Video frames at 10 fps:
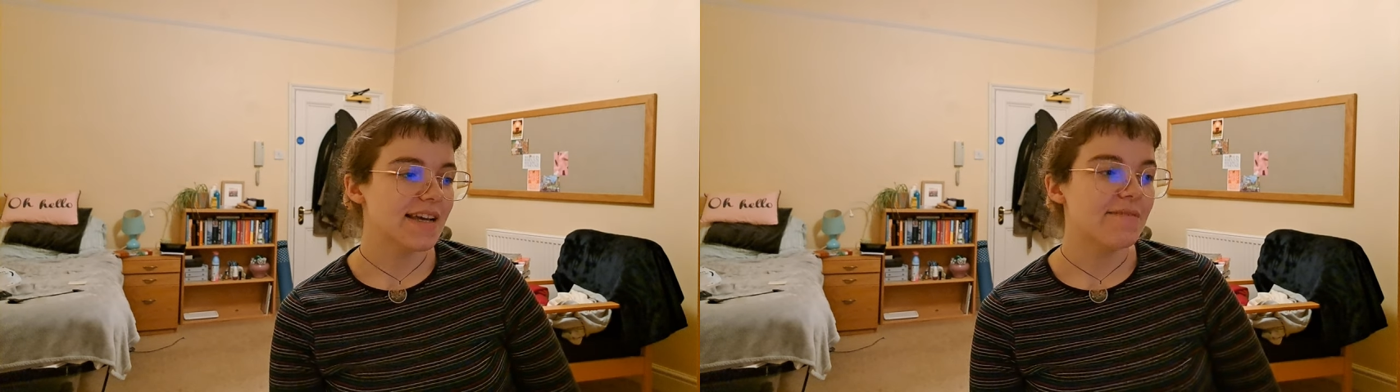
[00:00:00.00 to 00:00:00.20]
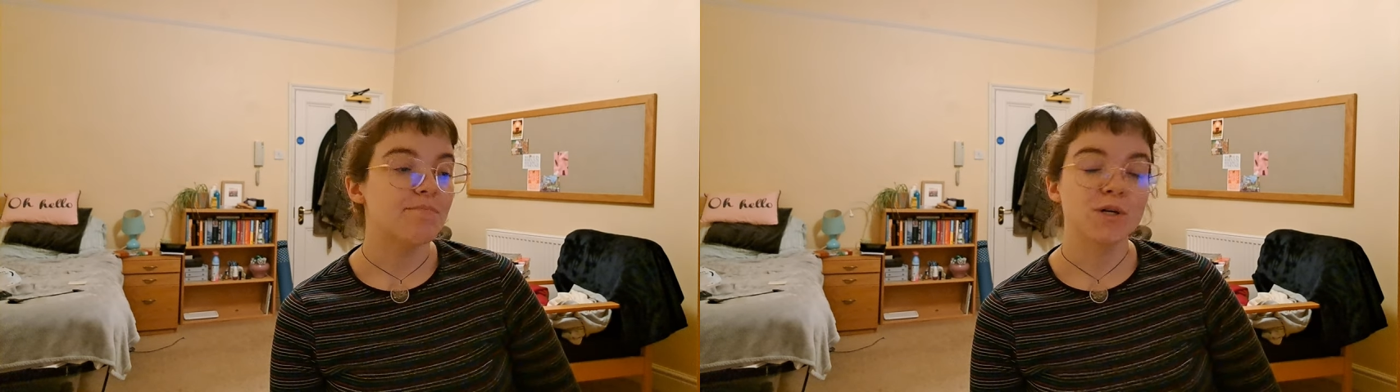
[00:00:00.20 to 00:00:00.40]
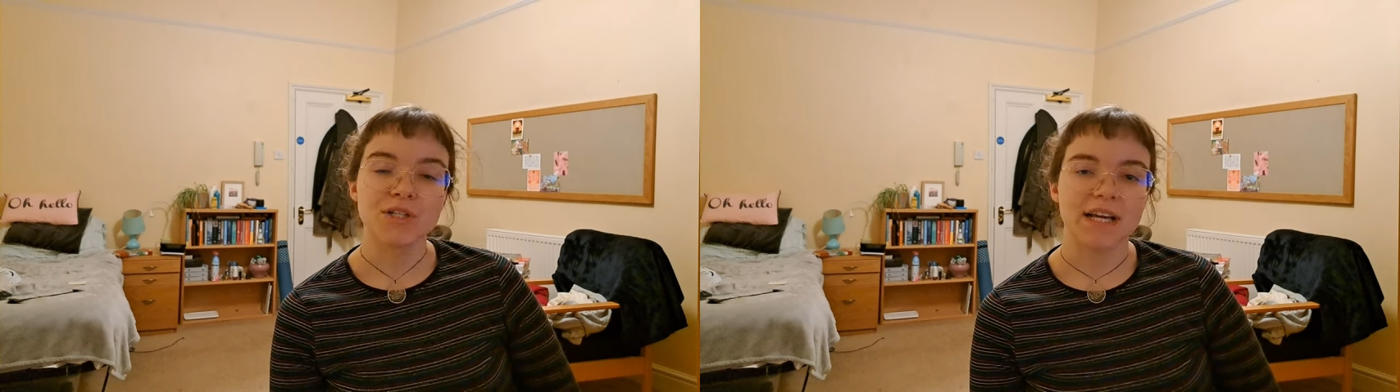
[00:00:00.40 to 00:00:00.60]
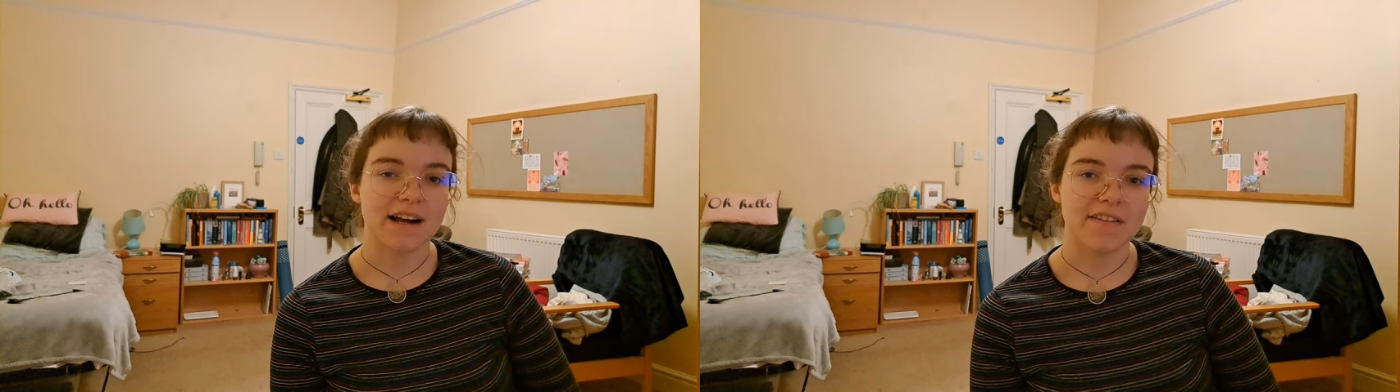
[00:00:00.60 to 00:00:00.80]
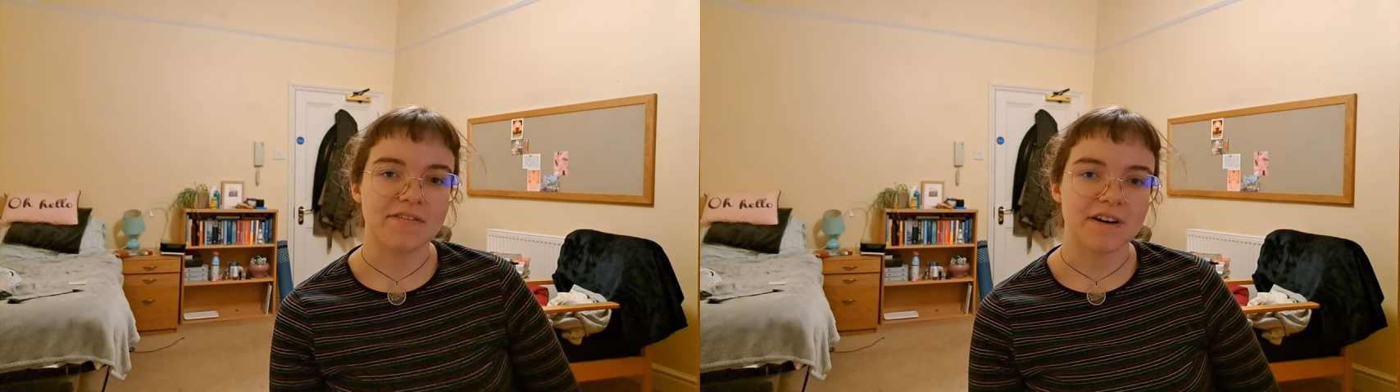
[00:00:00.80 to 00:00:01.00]
much like
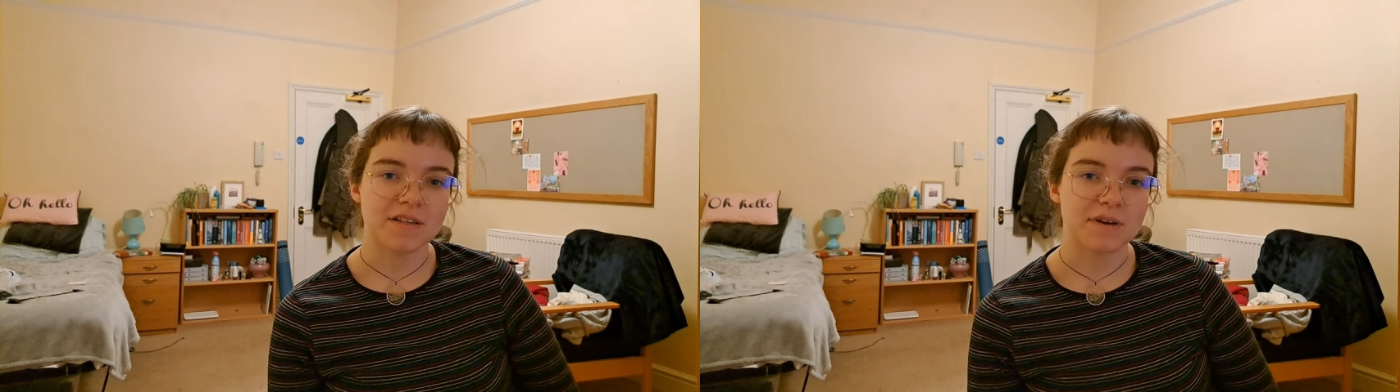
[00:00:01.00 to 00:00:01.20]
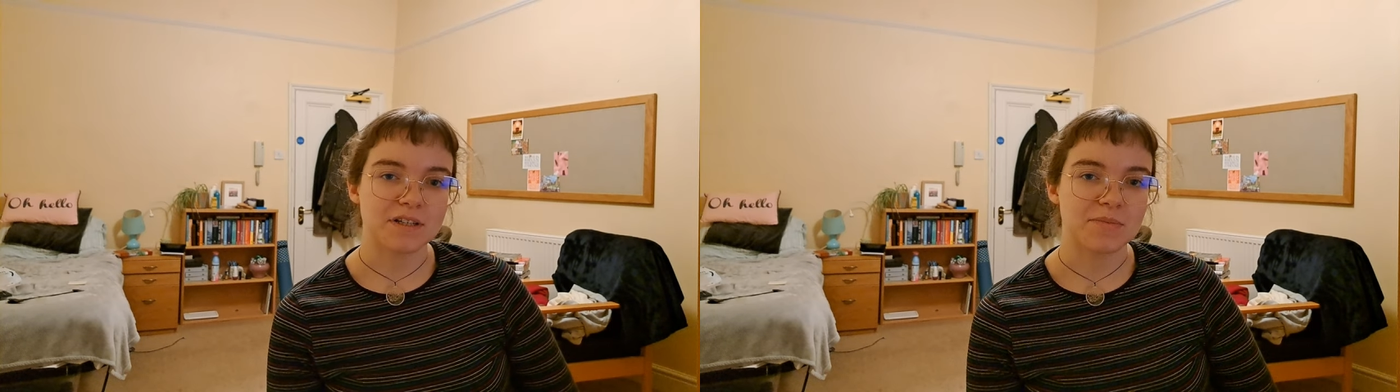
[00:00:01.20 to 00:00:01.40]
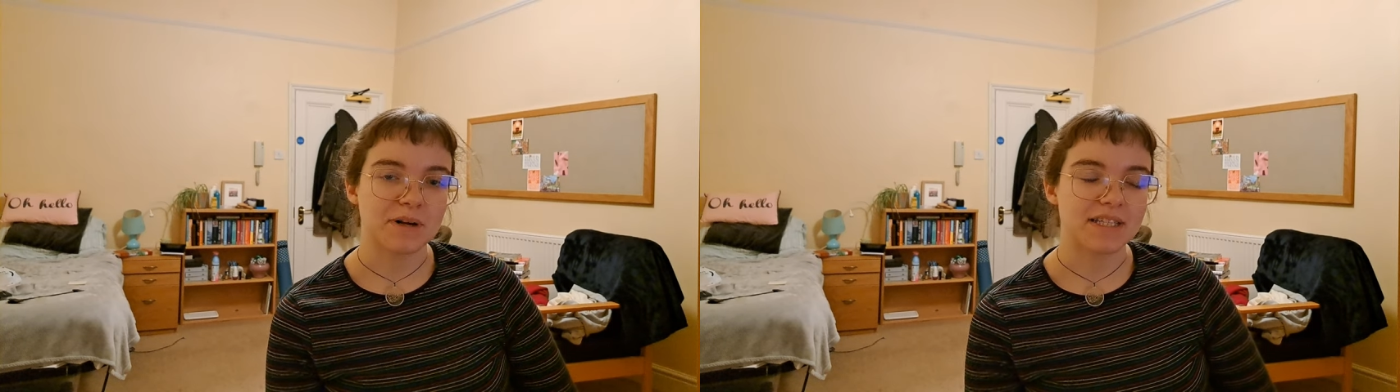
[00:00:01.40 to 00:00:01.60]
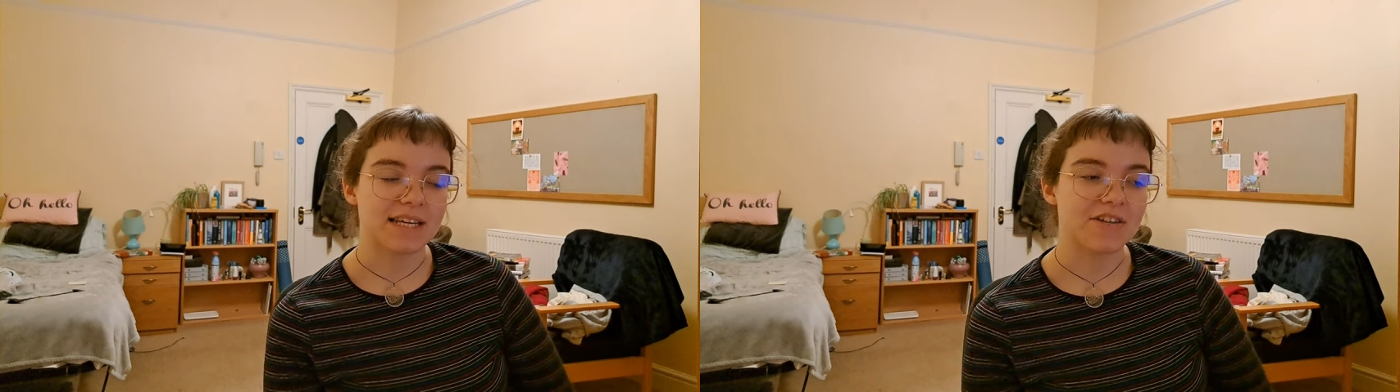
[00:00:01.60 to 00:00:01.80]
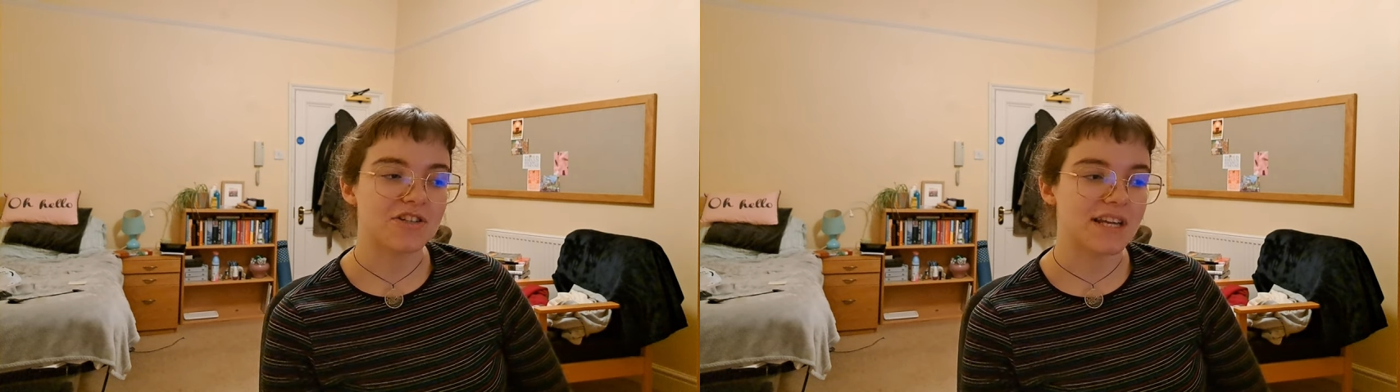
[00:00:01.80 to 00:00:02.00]
other fast fashion brands
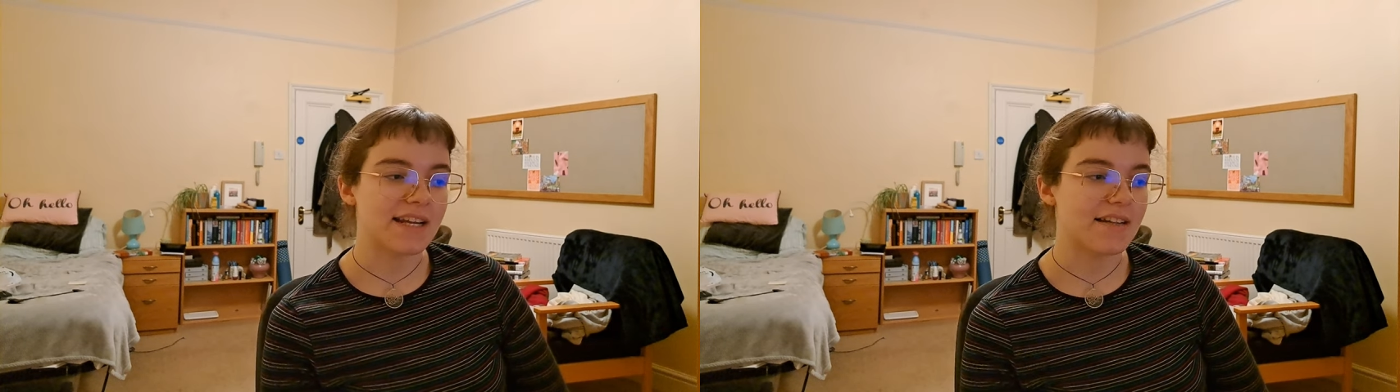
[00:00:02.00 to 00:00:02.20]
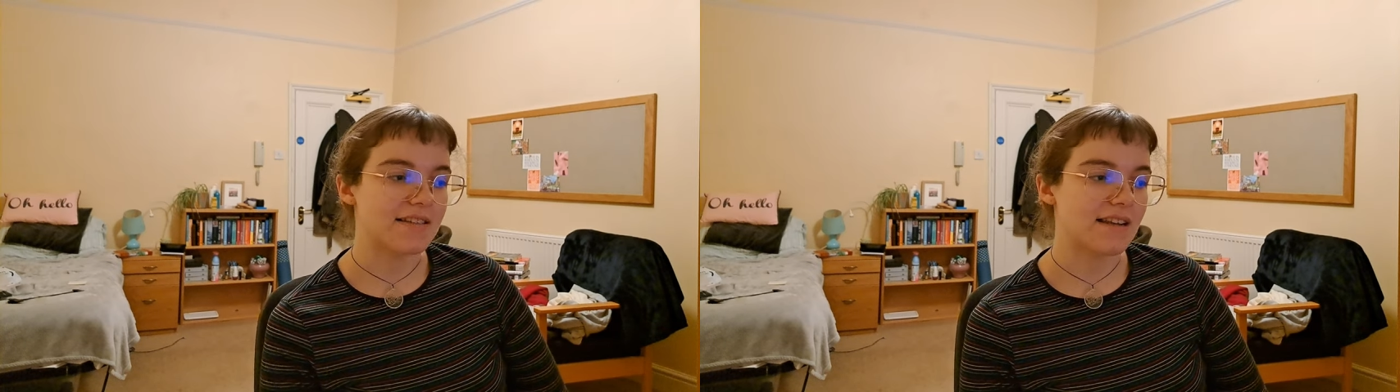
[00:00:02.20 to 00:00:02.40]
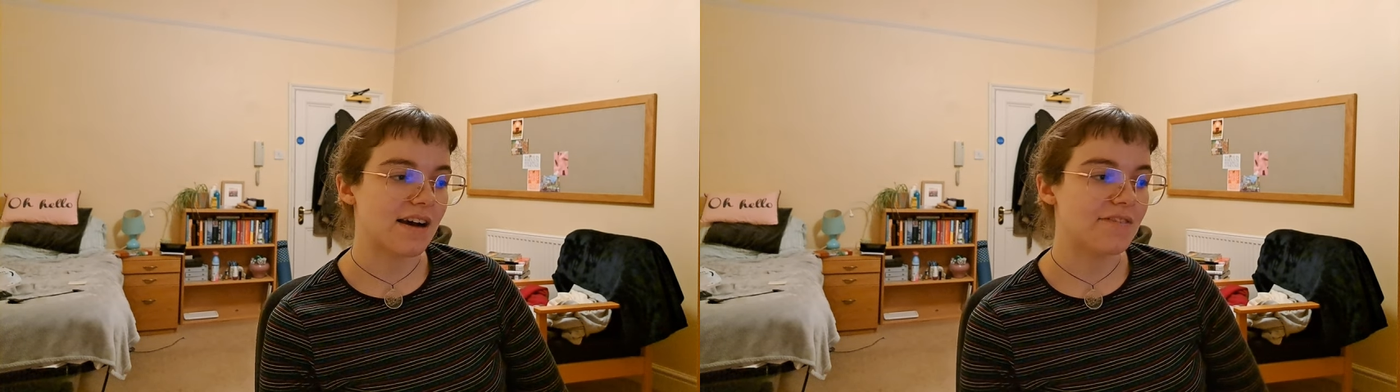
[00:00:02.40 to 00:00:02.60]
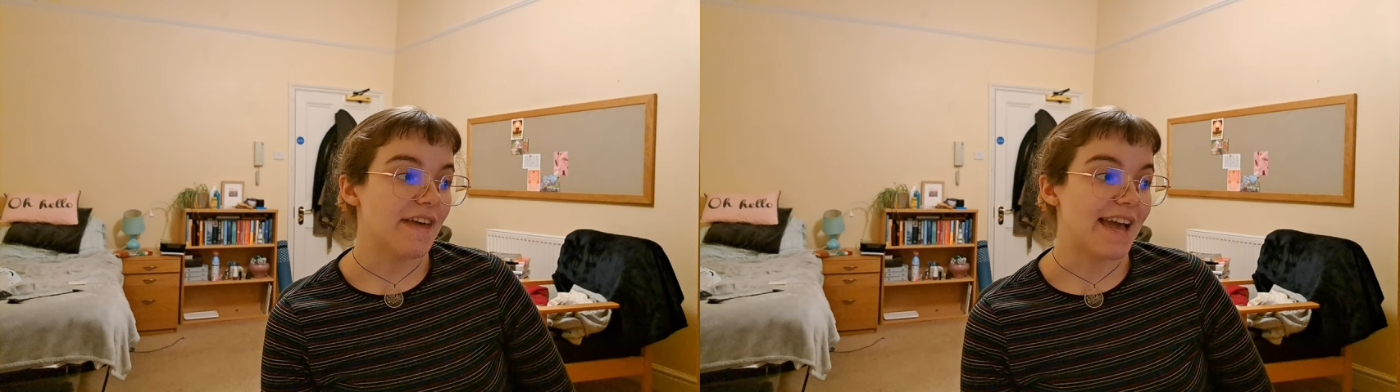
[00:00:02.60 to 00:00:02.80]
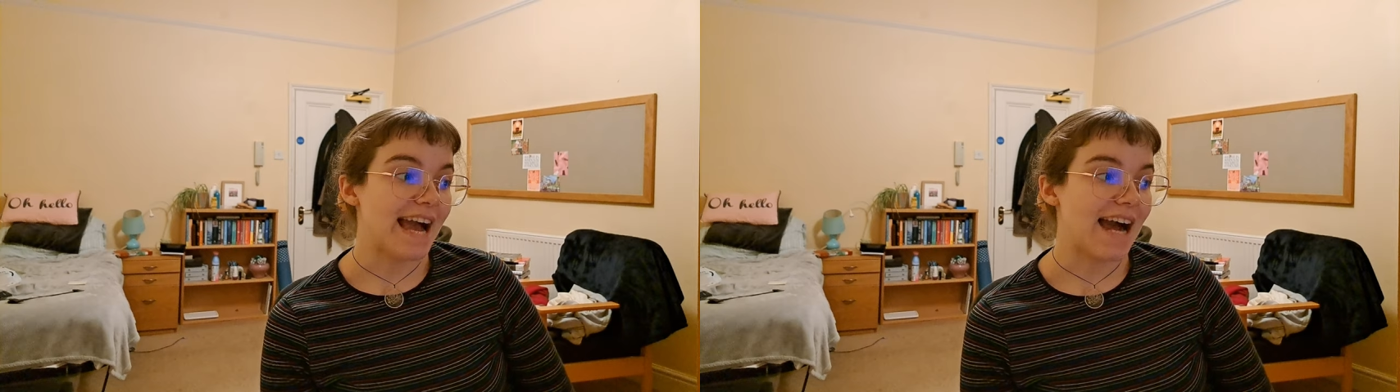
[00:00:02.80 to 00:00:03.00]
like Shein and stuff,
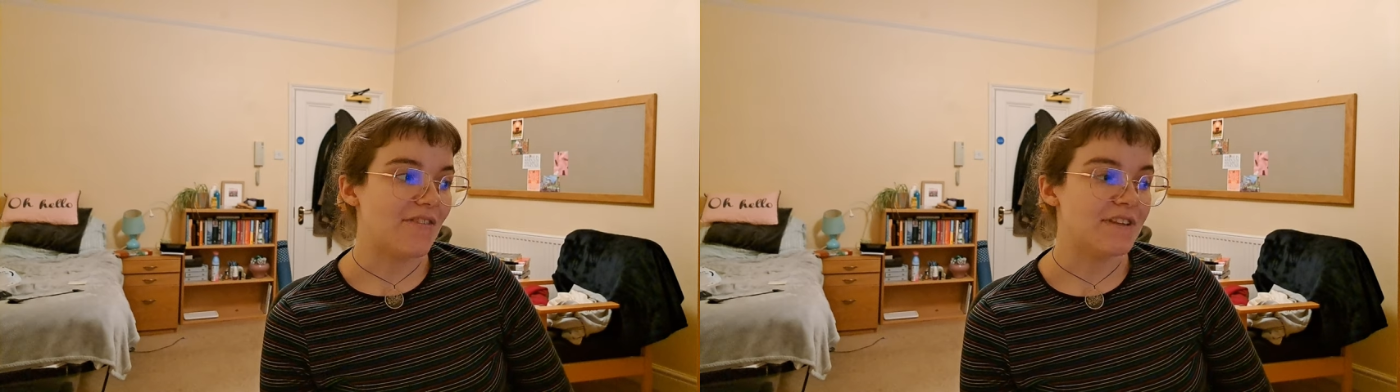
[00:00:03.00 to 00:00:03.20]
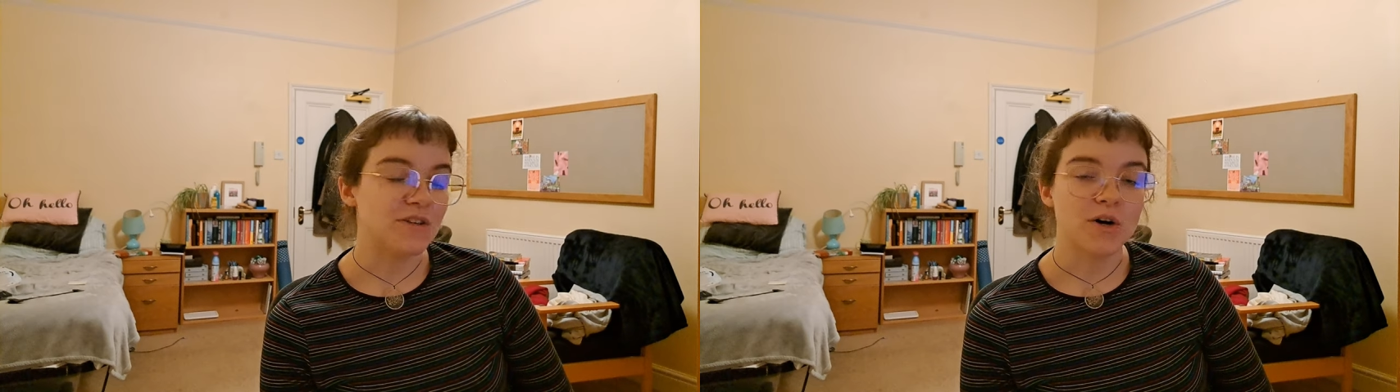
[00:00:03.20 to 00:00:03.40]
they have this